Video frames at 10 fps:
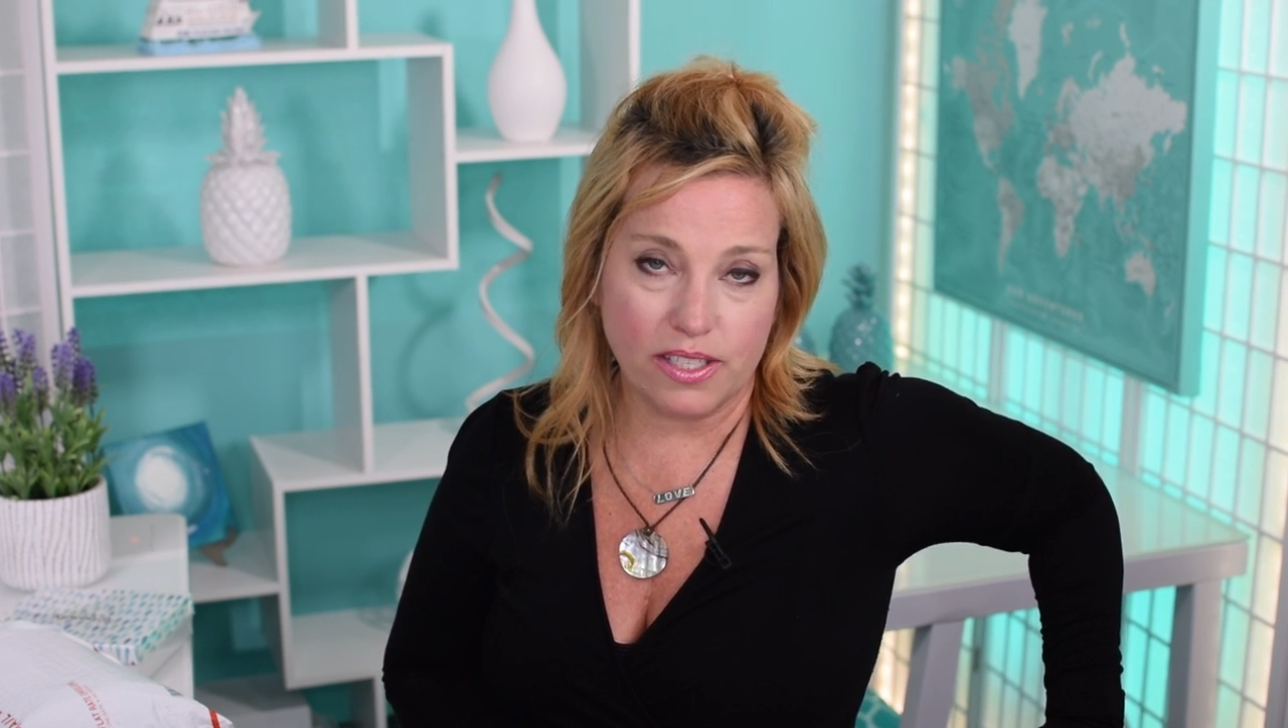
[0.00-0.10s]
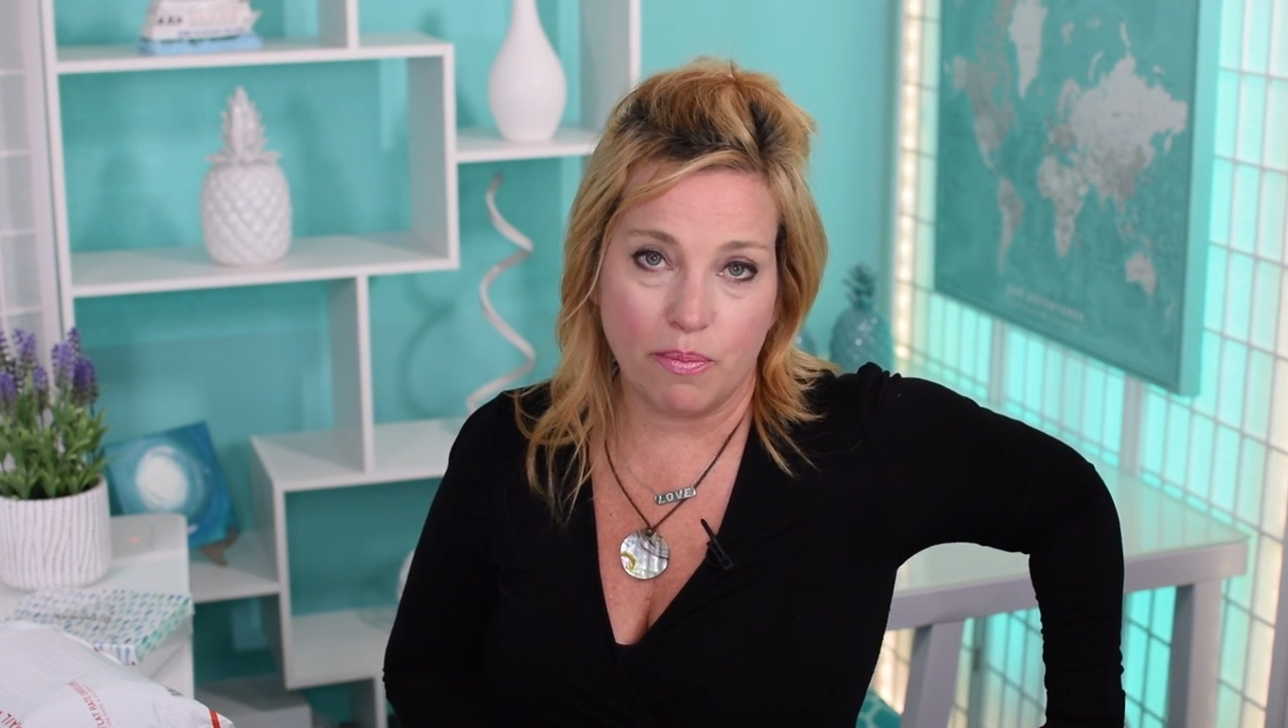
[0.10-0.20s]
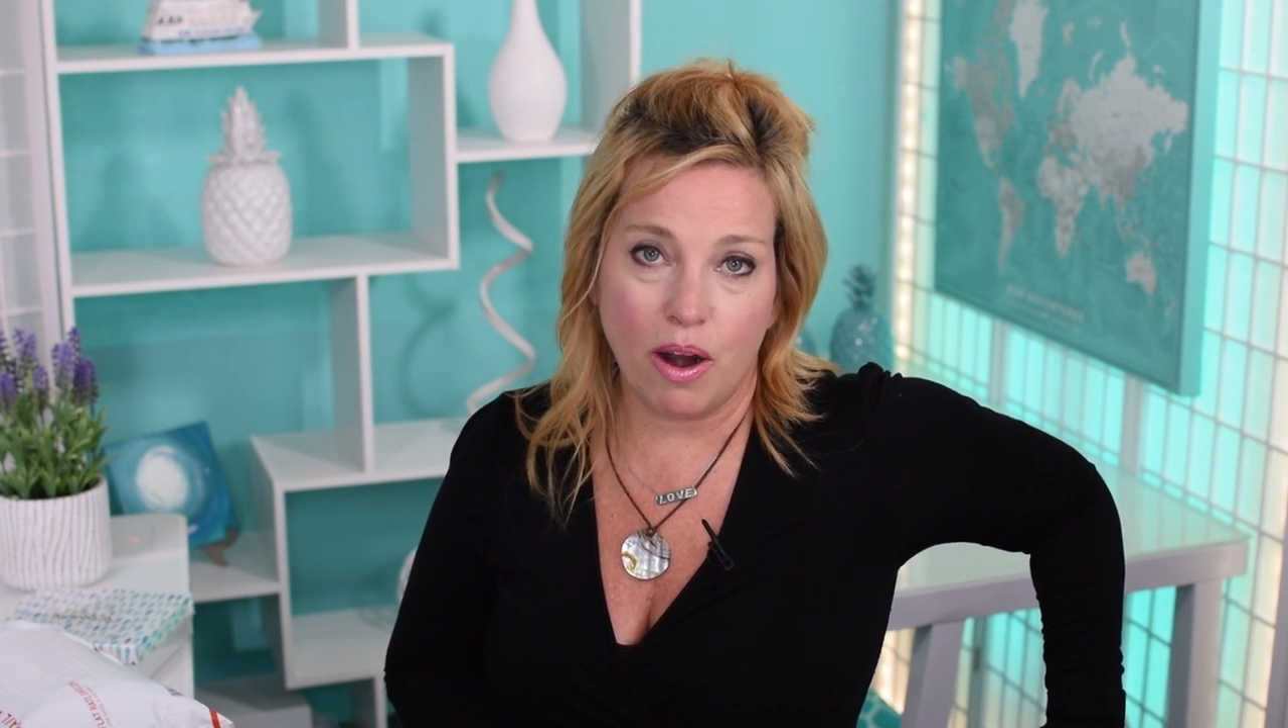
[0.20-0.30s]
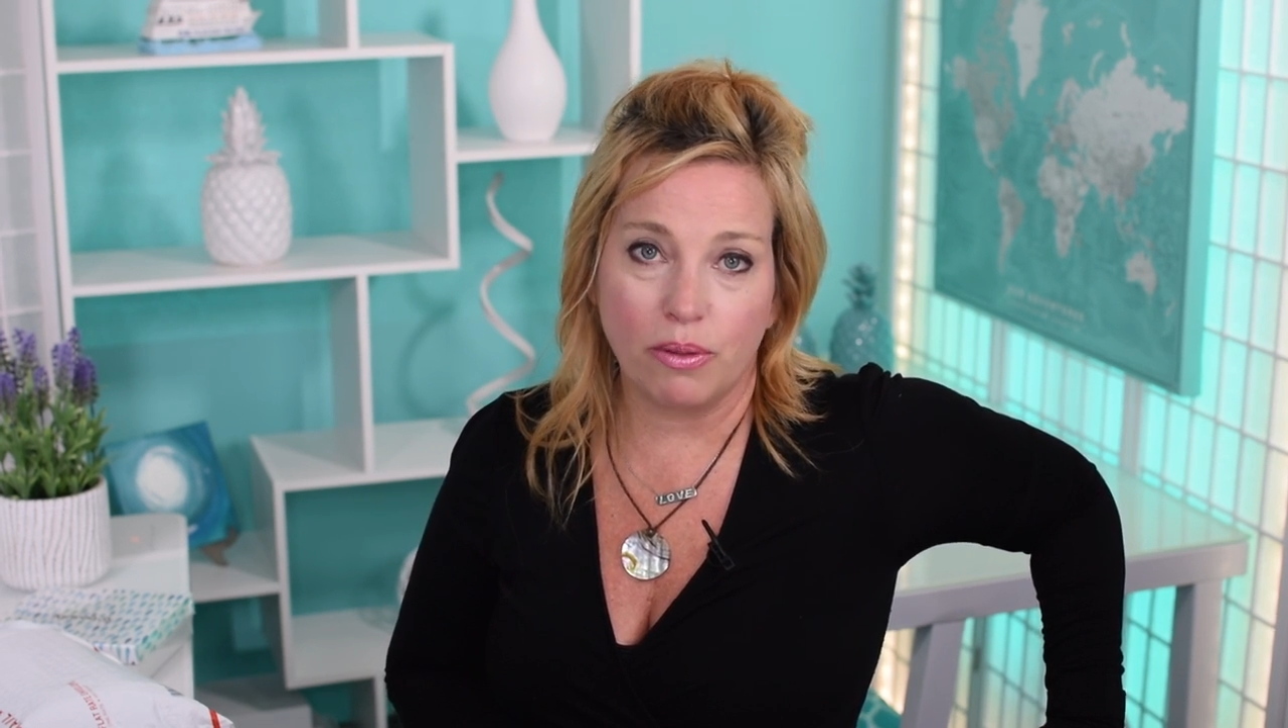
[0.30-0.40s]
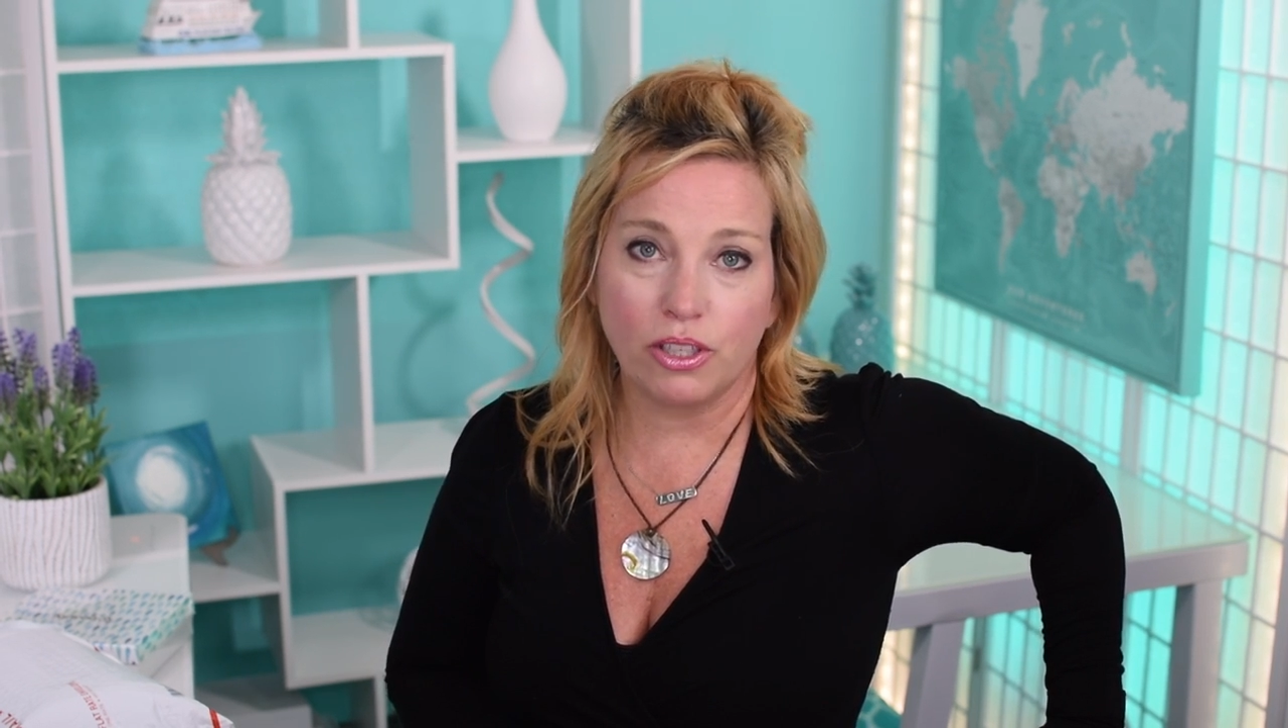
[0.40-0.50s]
I
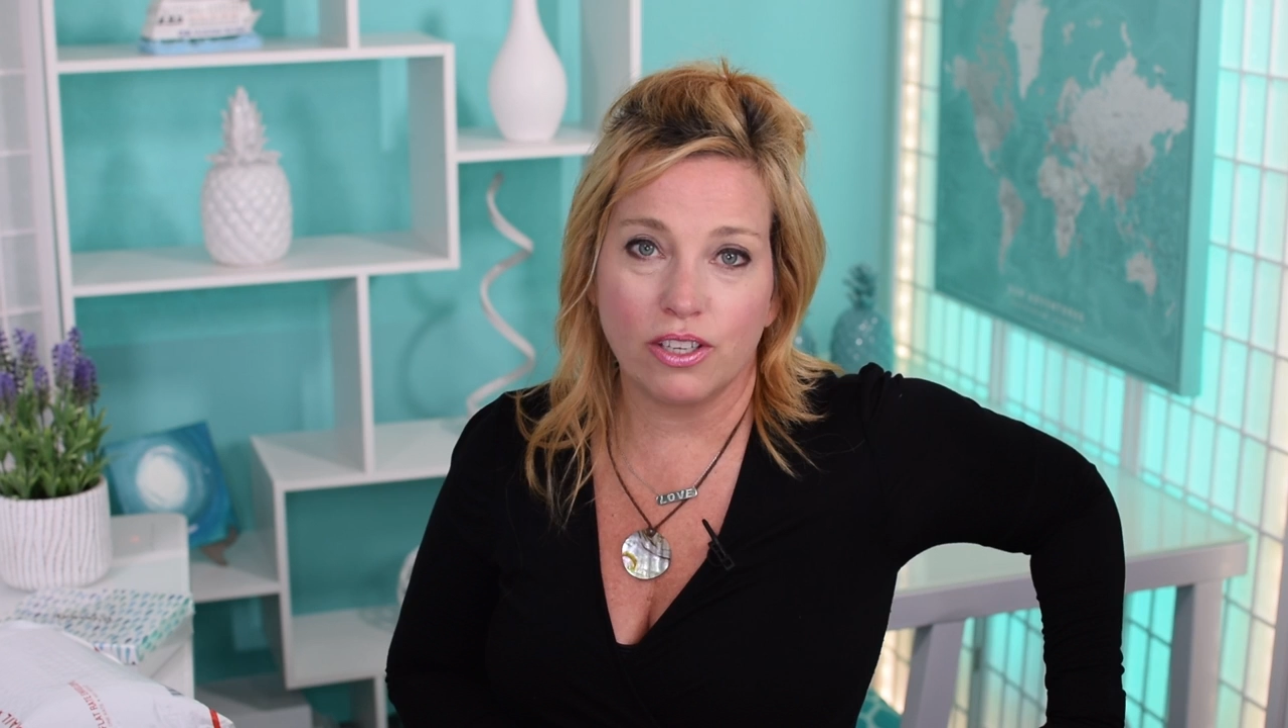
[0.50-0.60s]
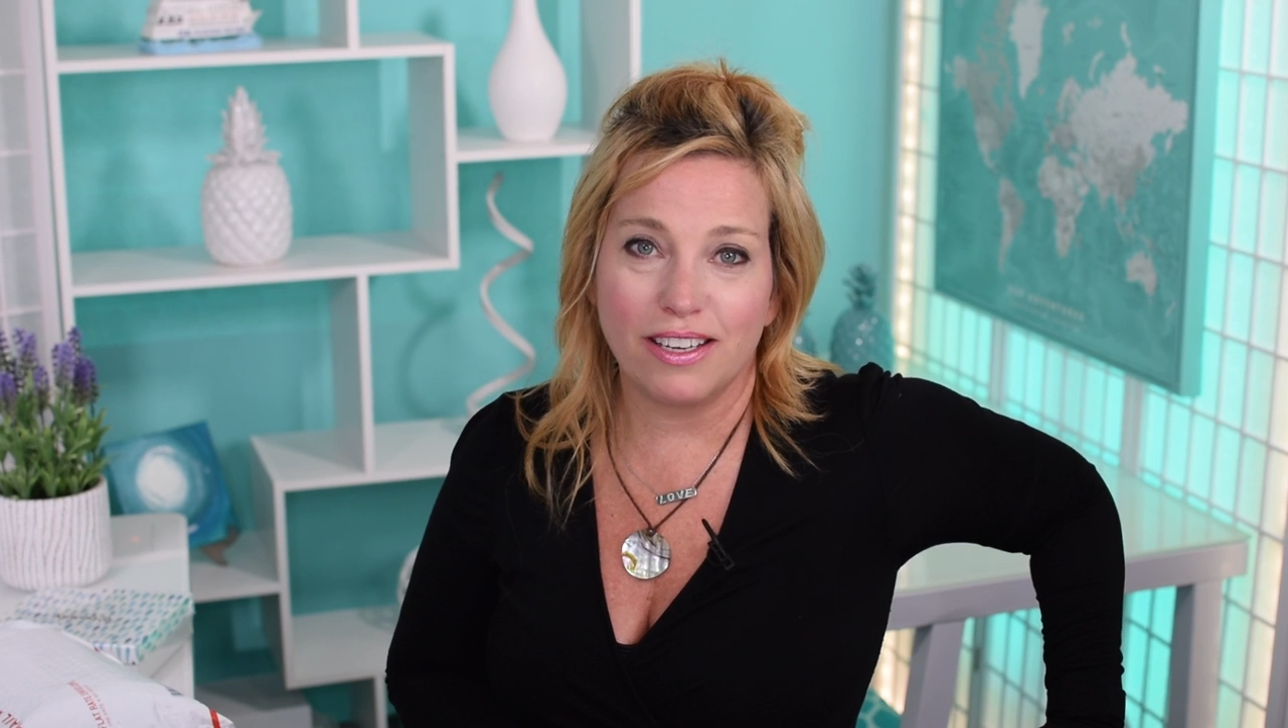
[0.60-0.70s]
probably could.